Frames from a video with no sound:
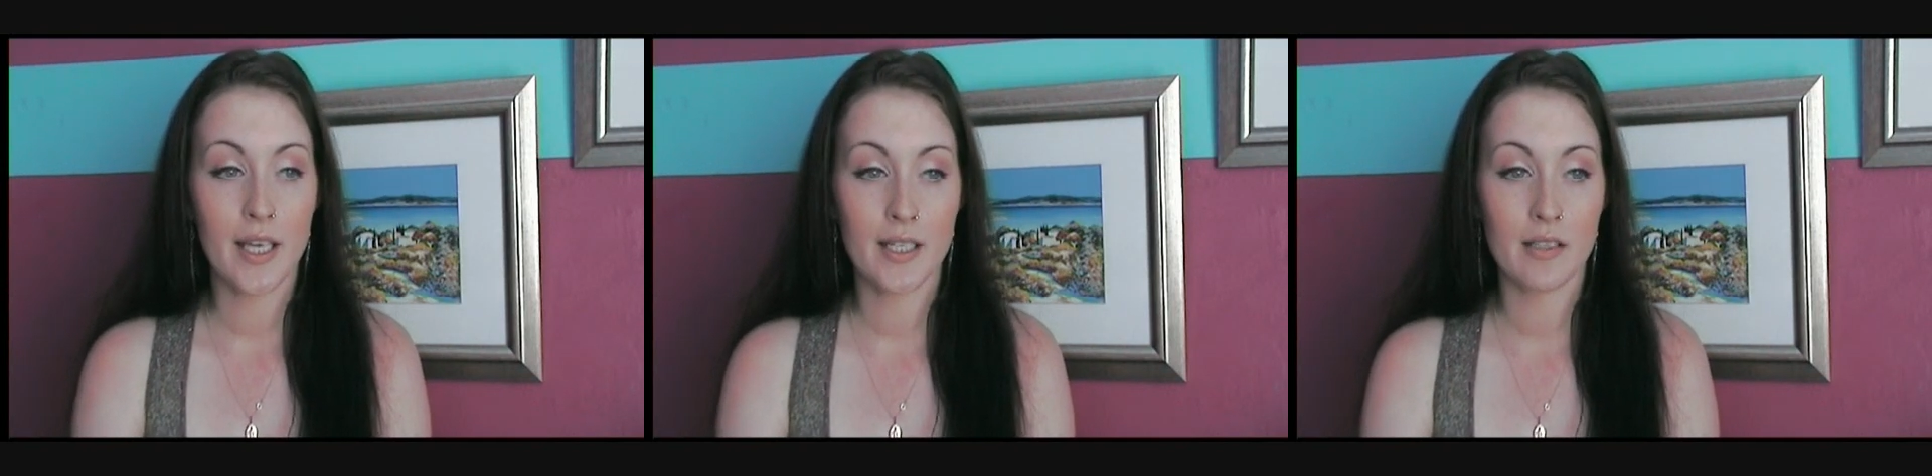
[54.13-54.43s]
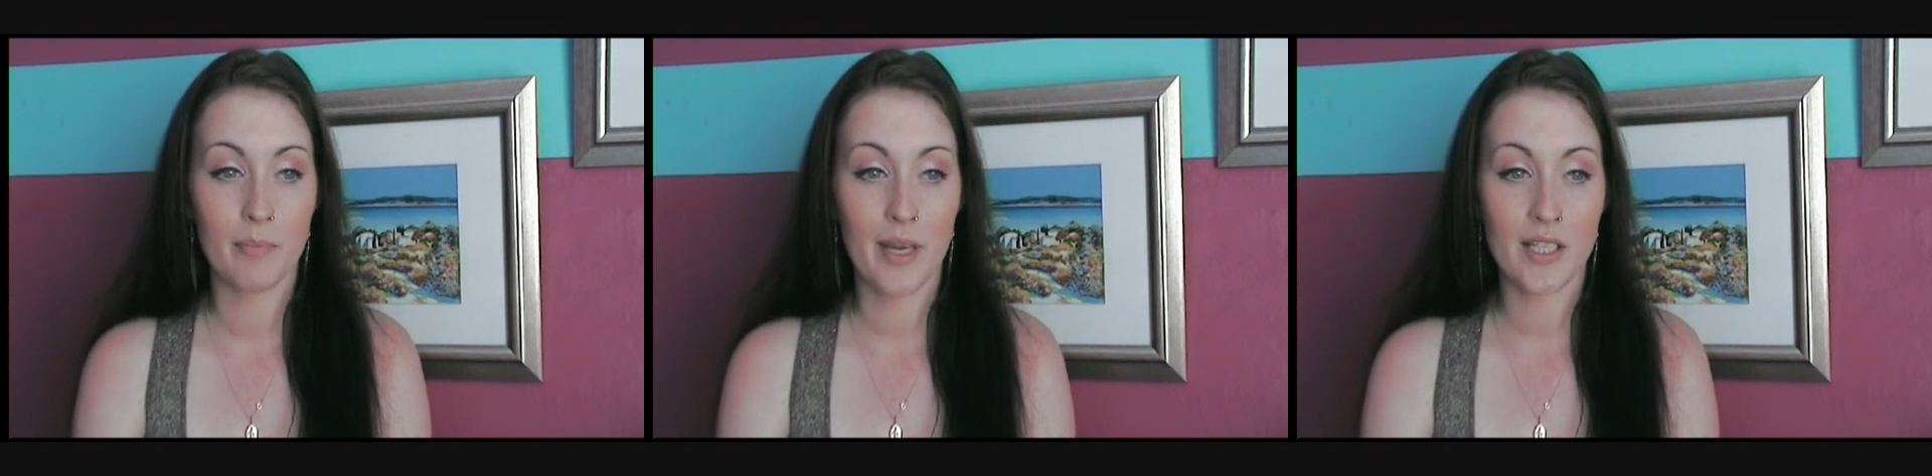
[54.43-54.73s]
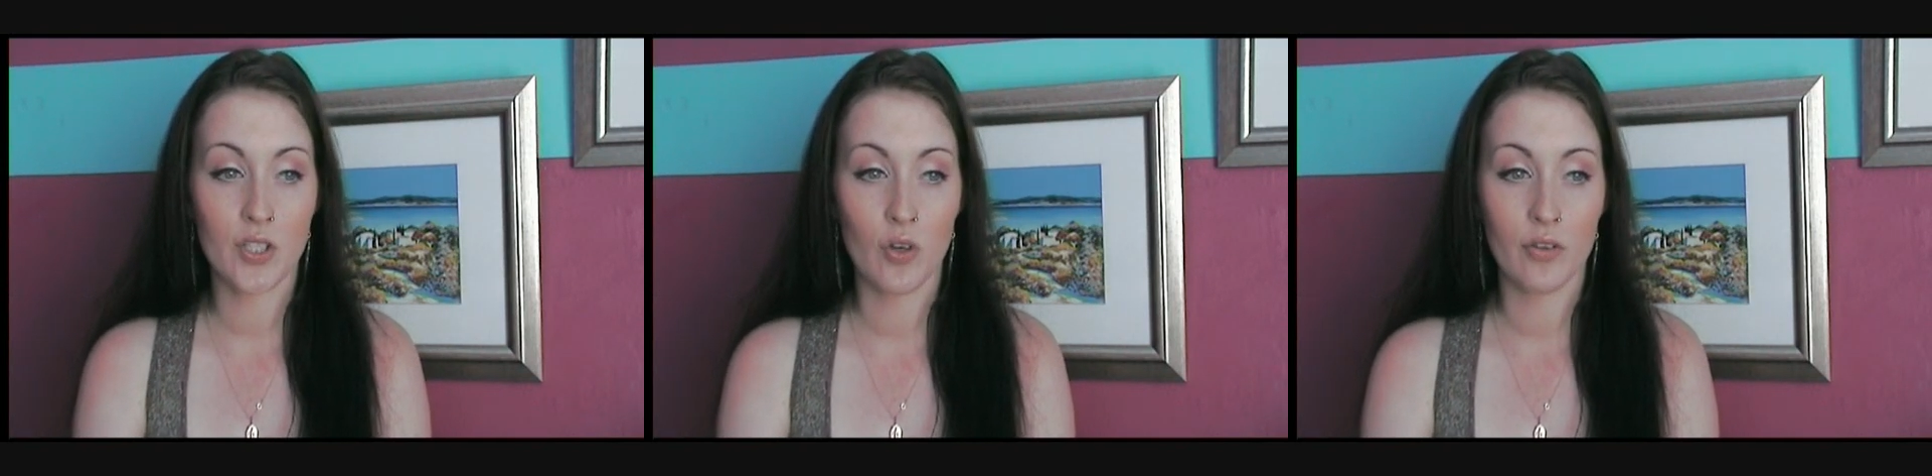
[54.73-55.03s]
is
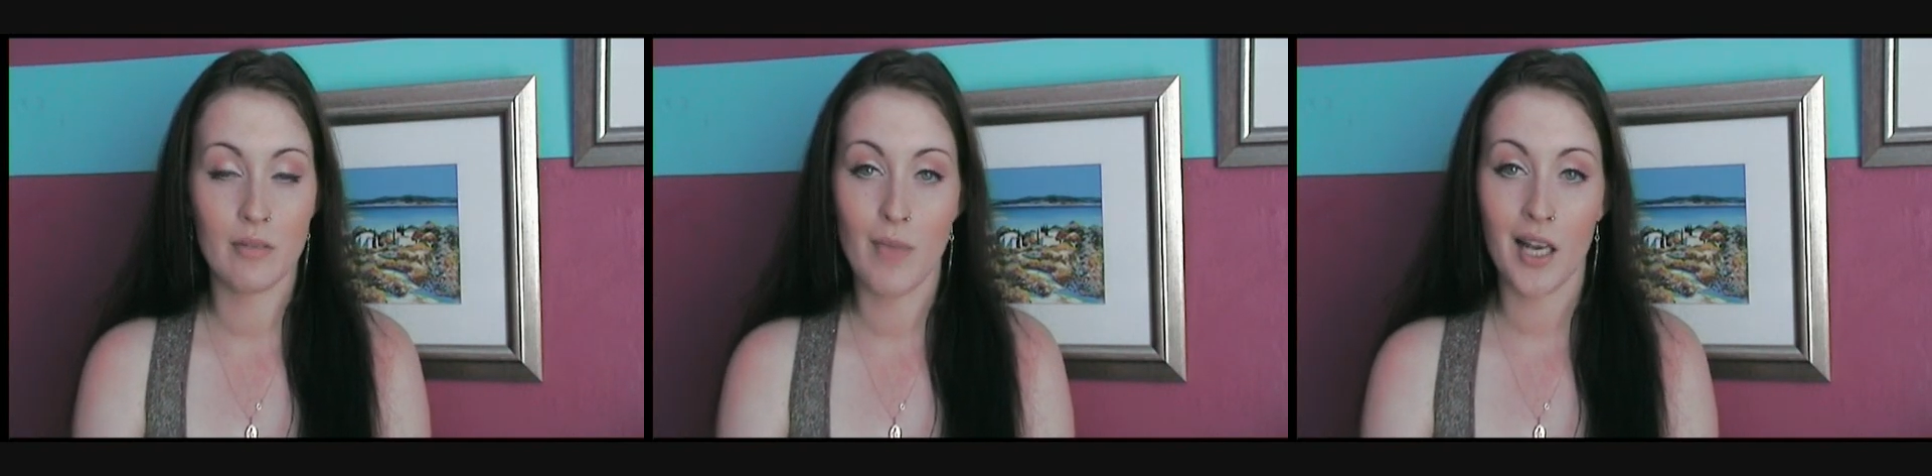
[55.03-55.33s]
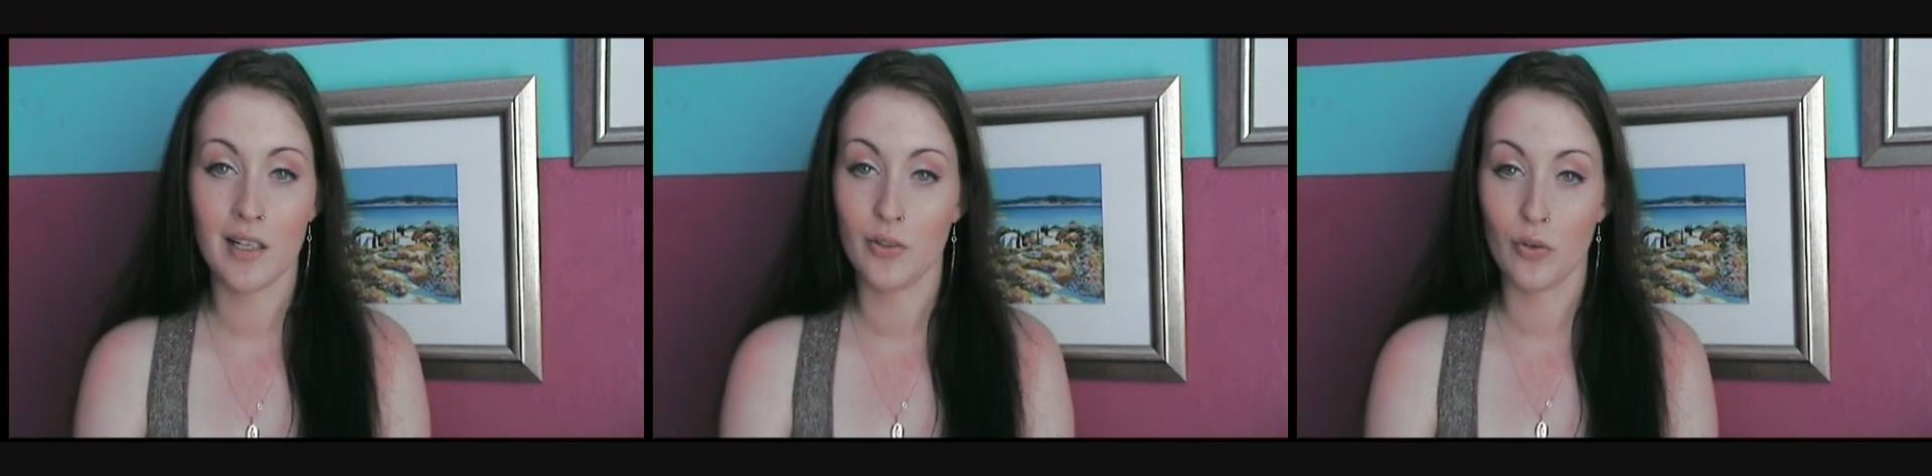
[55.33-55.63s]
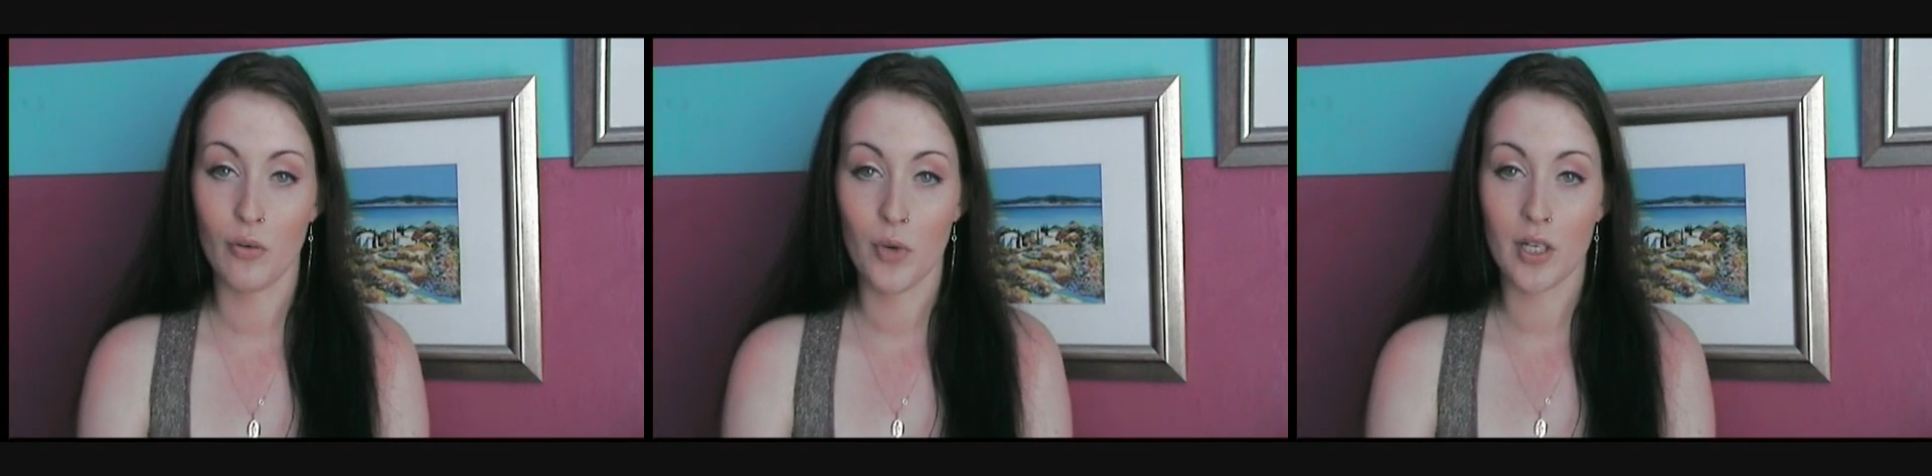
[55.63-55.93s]
based on the
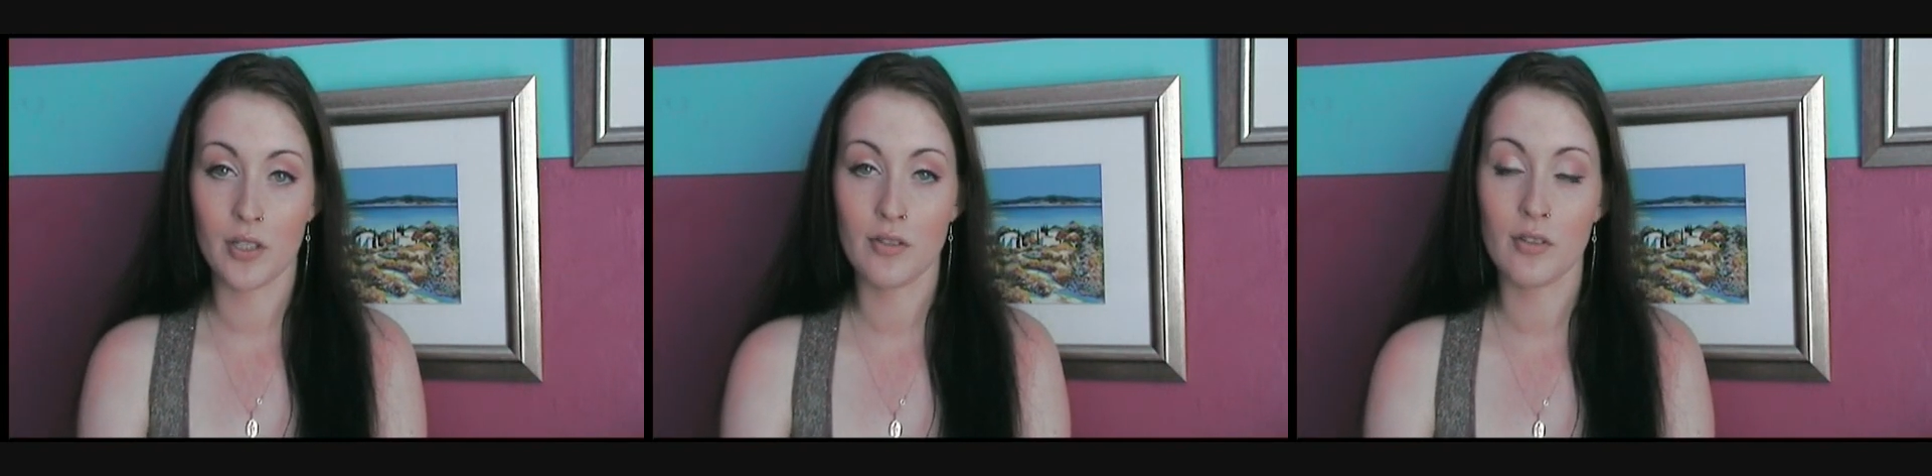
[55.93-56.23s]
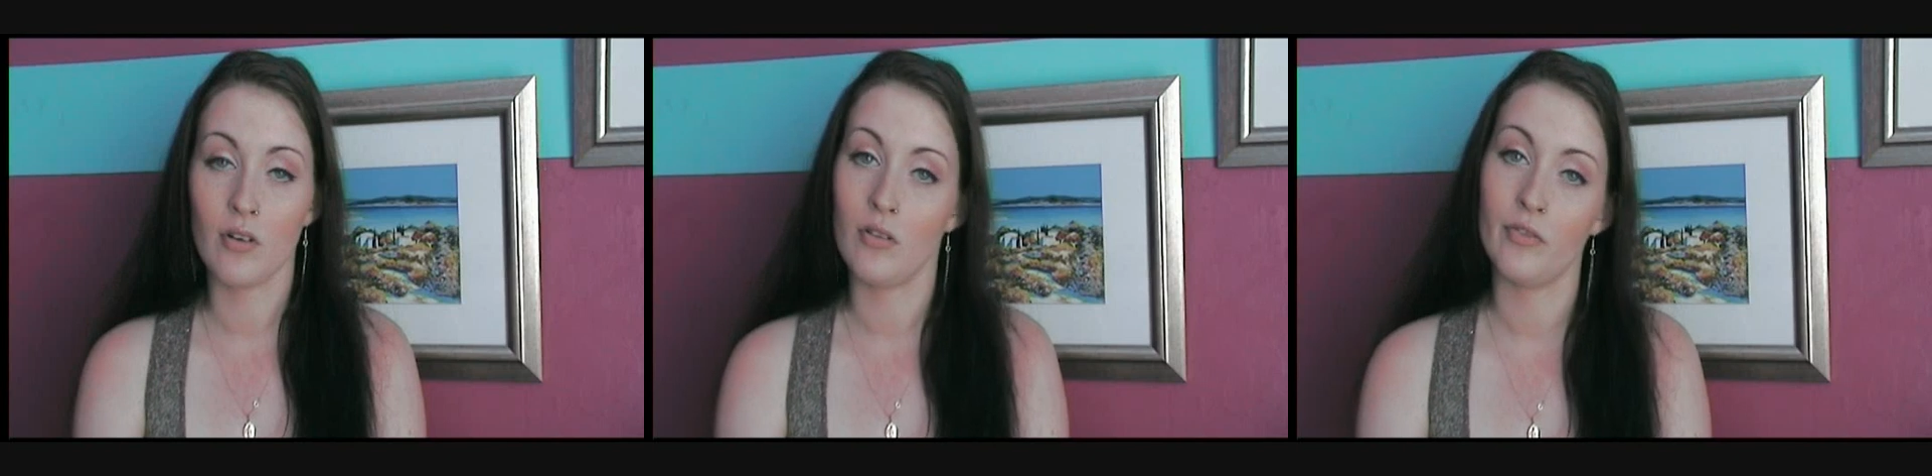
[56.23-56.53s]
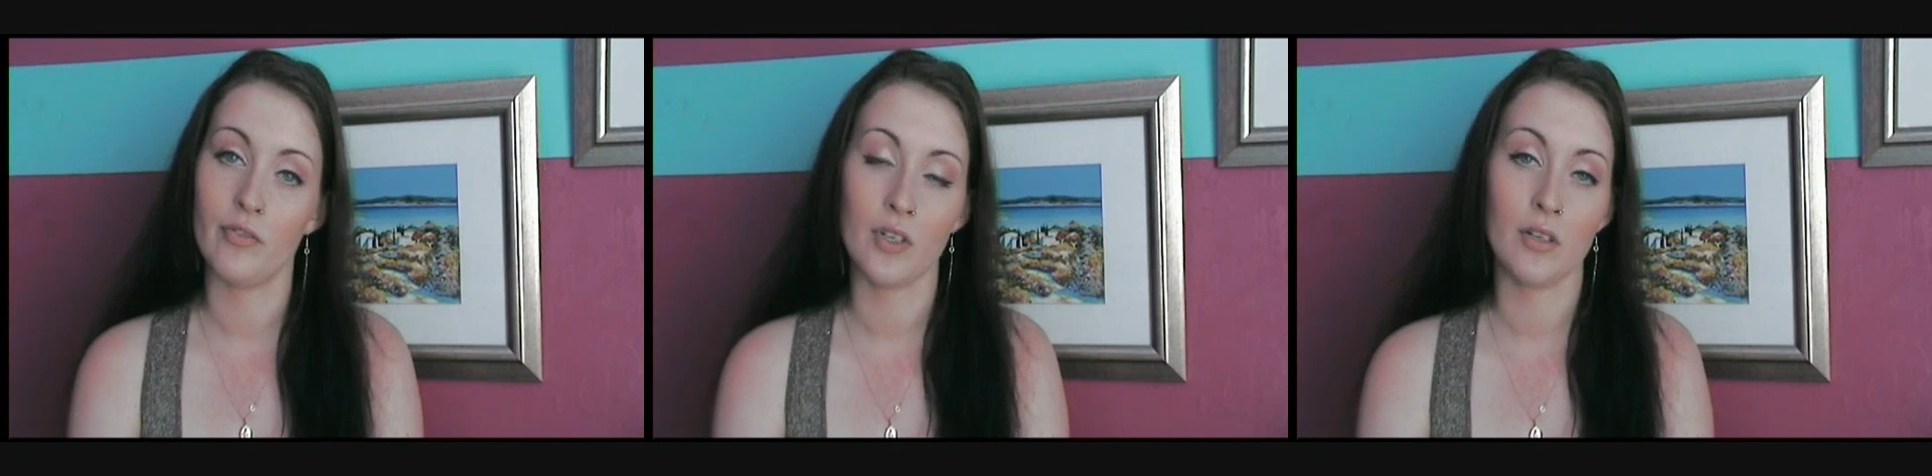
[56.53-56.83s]
maquiladora workers
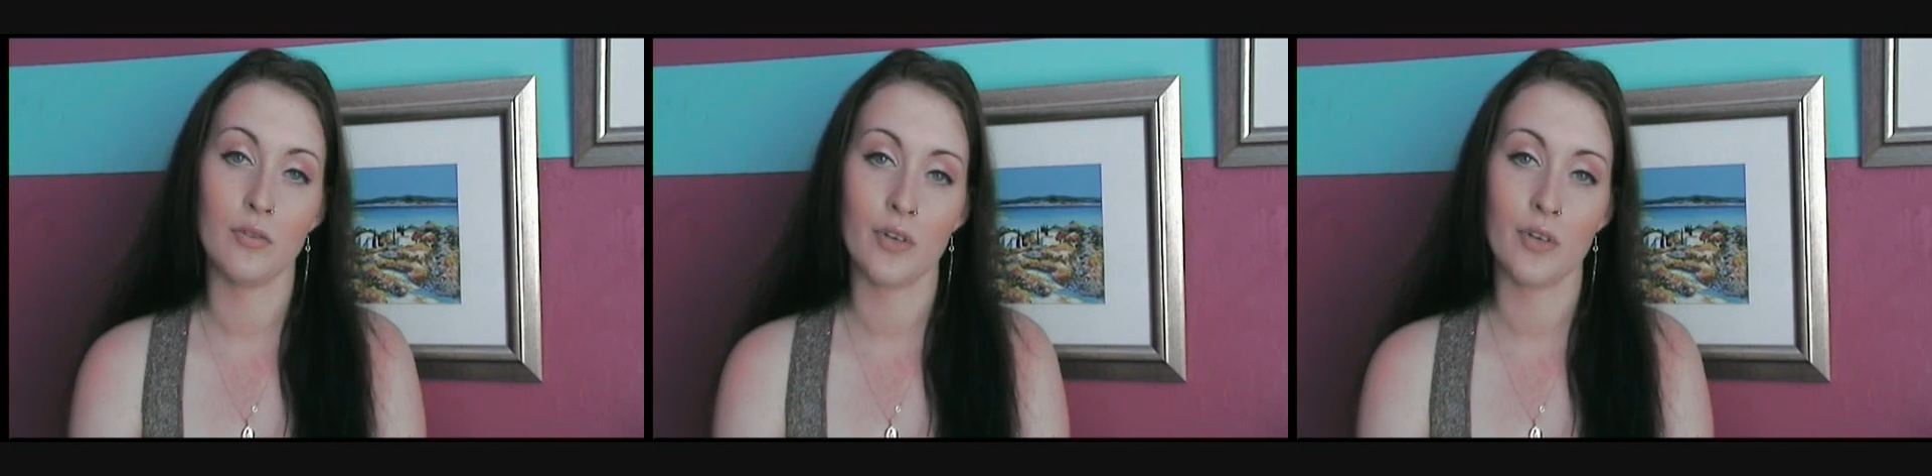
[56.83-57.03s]
of uh,